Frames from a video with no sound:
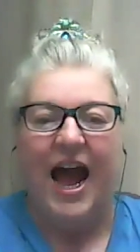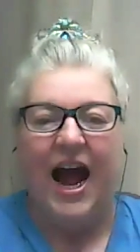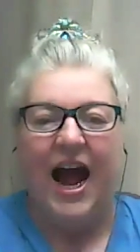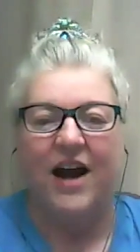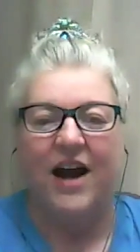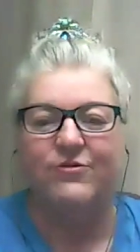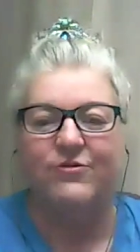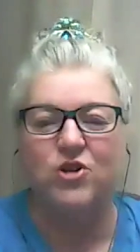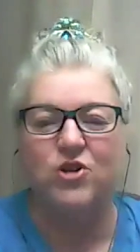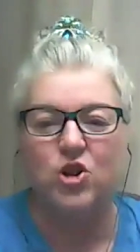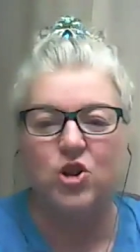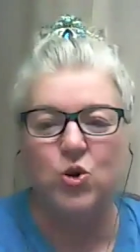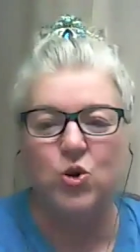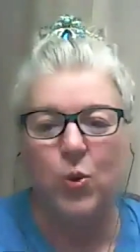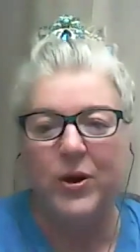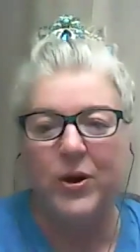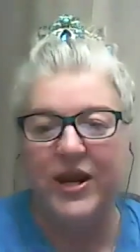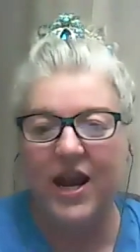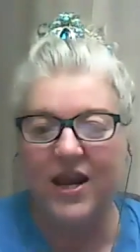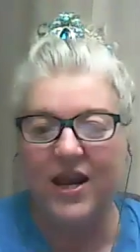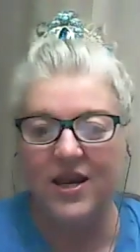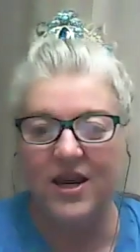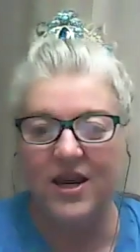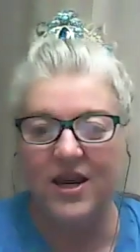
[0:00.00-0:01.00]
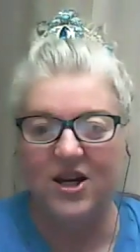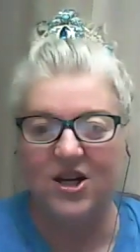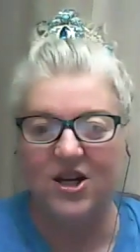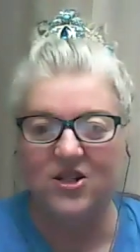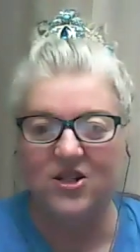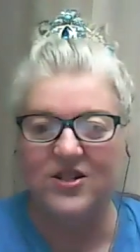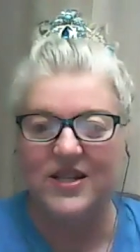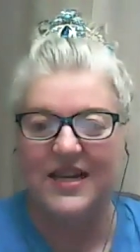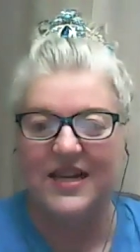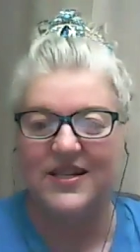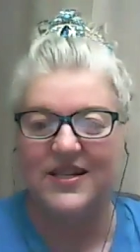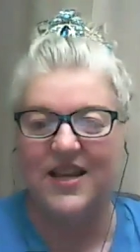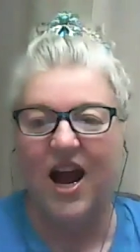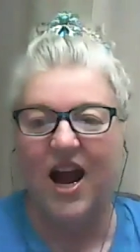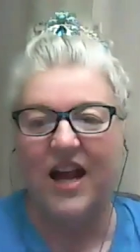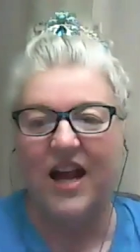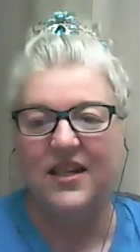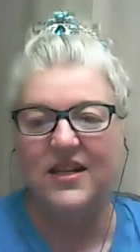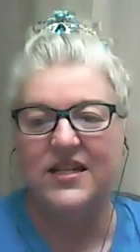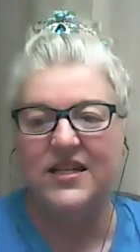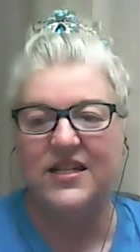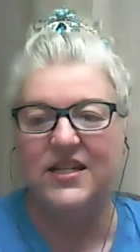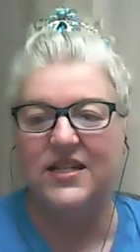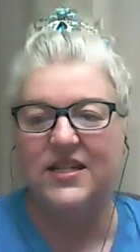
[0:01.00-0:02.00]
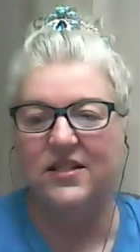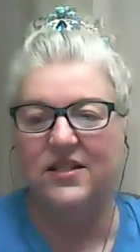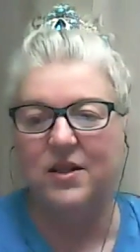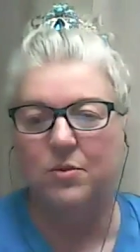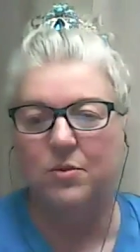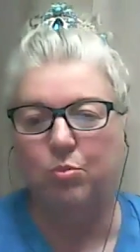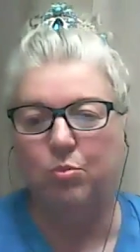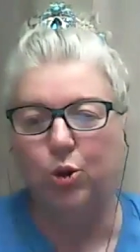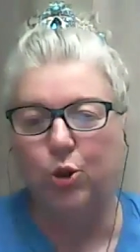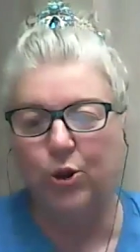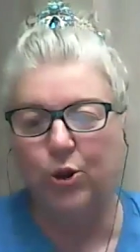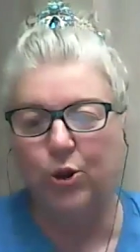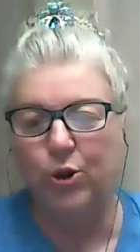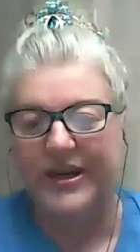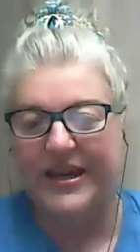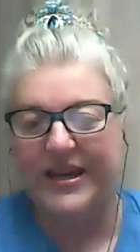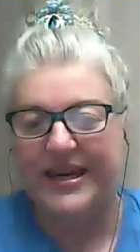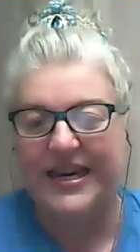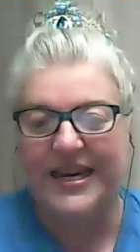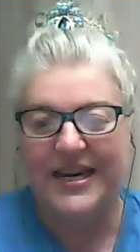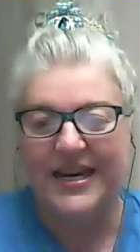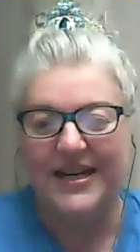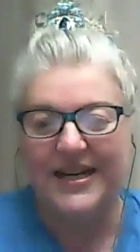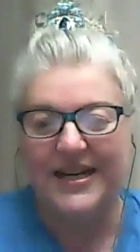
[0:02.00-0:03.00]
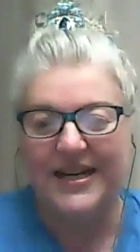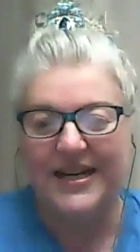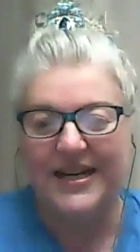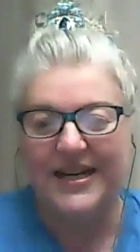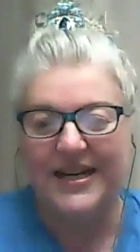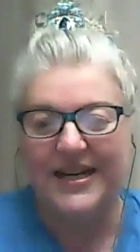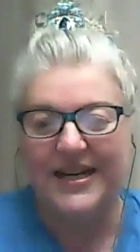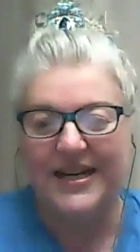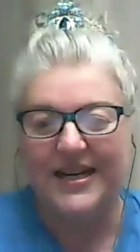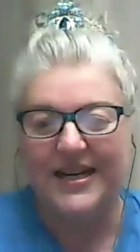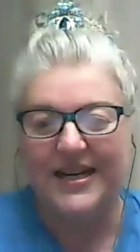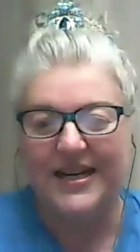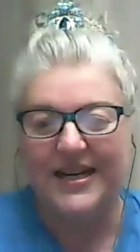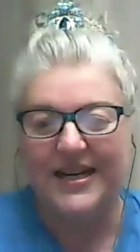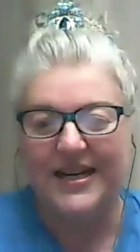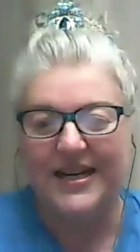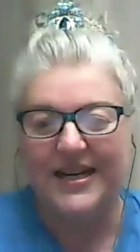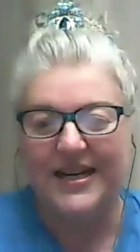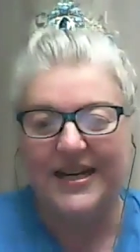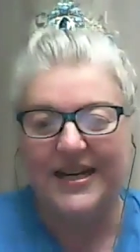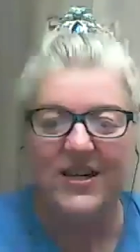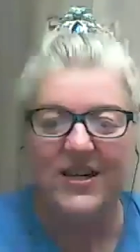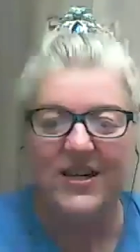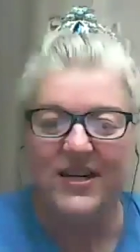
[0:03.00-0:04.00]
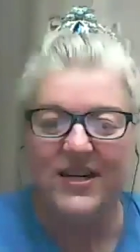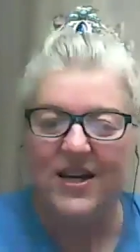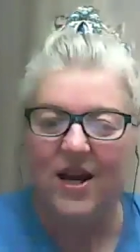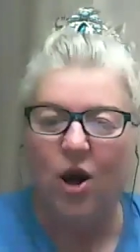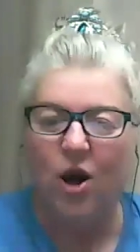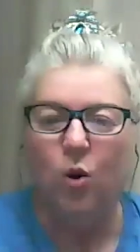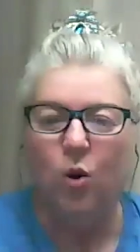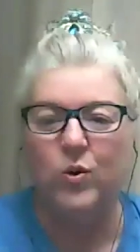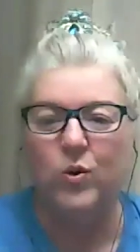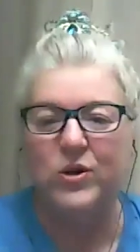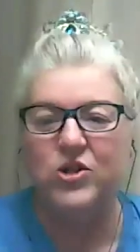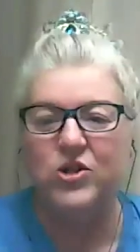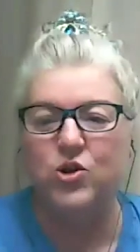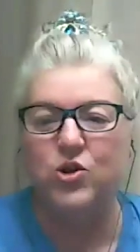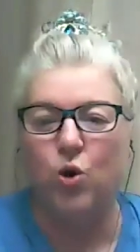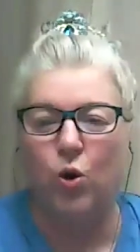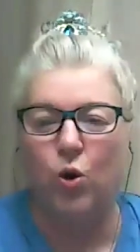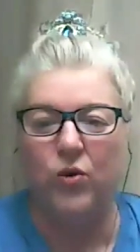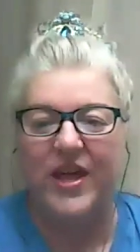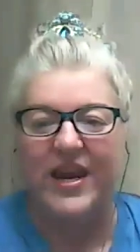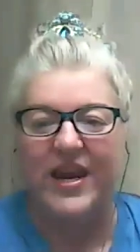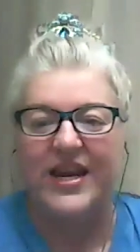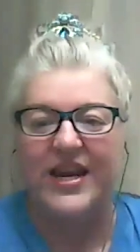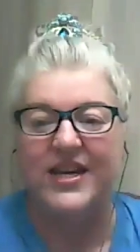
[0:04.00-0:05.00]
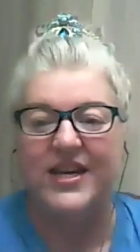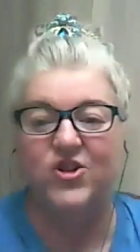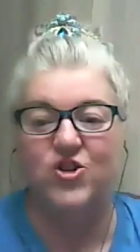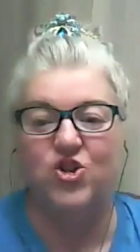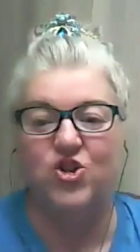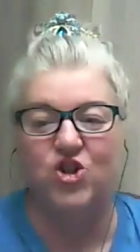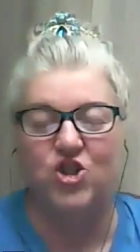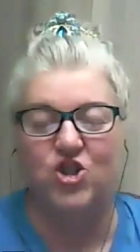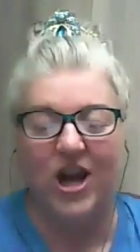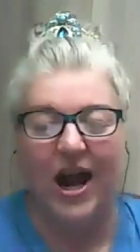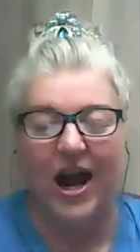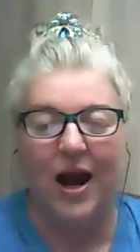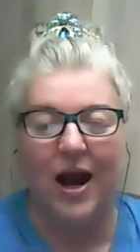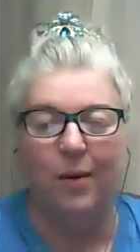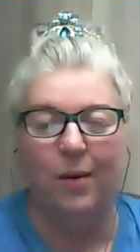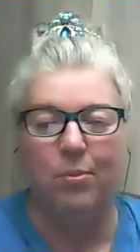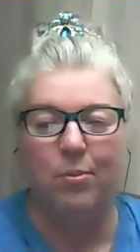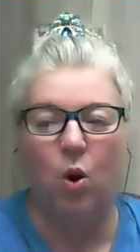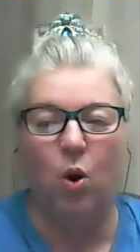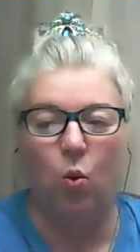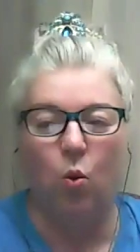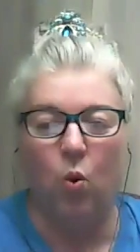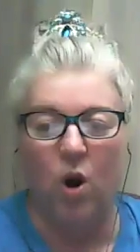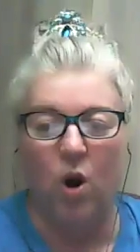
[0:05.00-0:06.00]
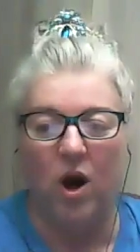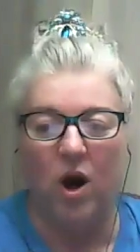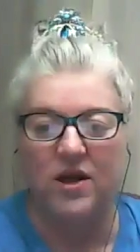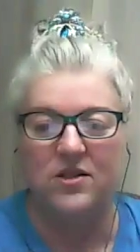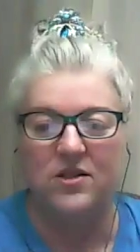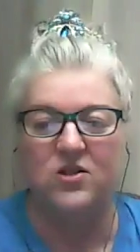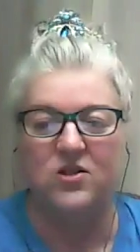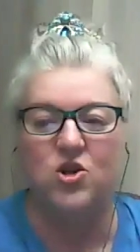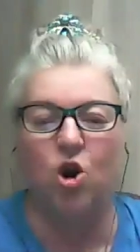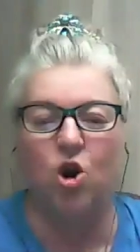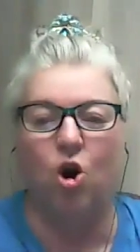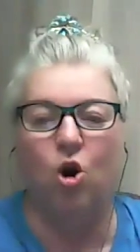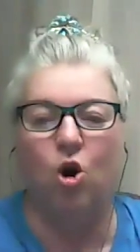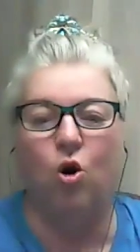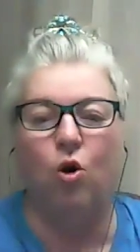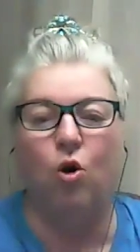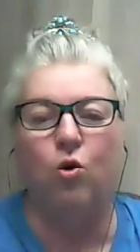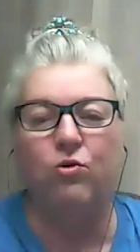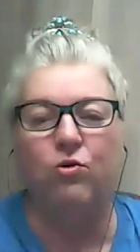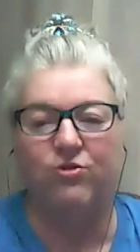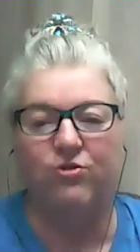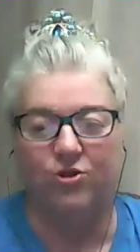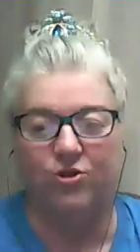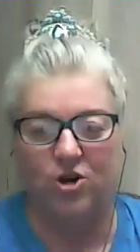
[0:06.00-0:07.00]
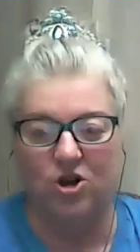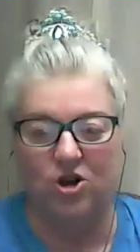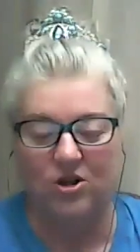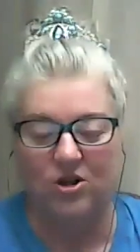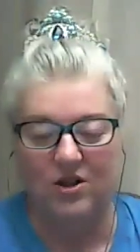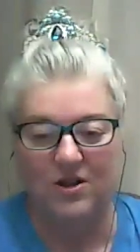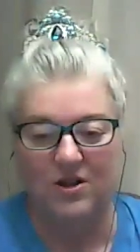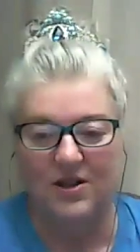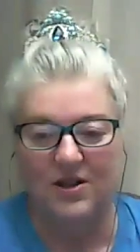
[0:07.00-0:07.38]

After 28 years as a highly skilled employee, David was told that his job was over.